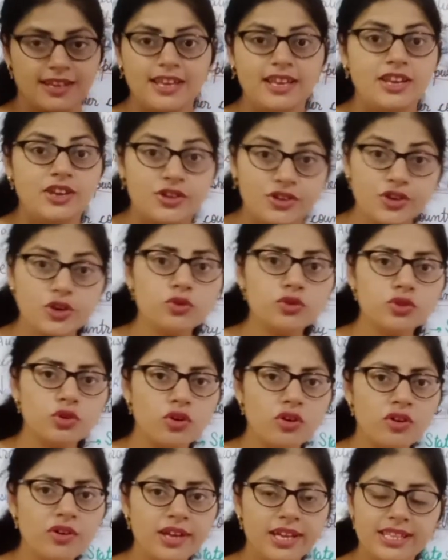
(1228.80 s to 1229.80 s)
You
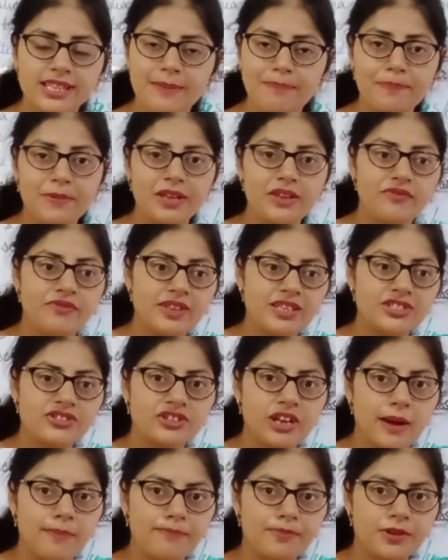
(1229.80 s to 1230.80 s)
know, in the previous
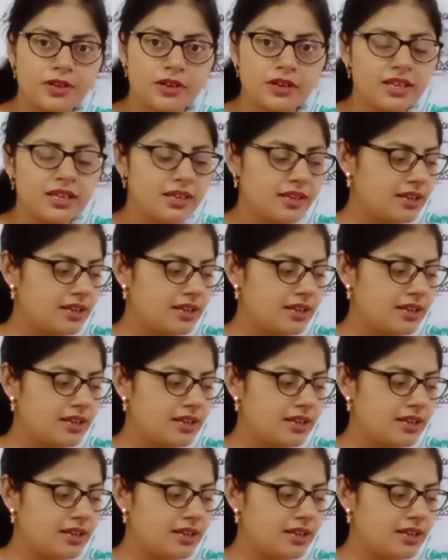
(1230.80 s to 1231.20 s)
chapter,